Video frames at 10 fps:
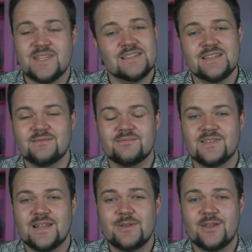that's it.
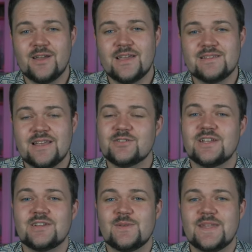Let me know, guys. I'll
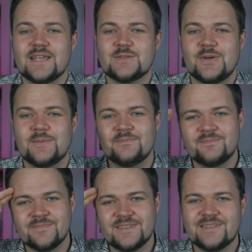chat to you in the next one,
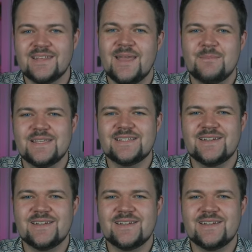and peace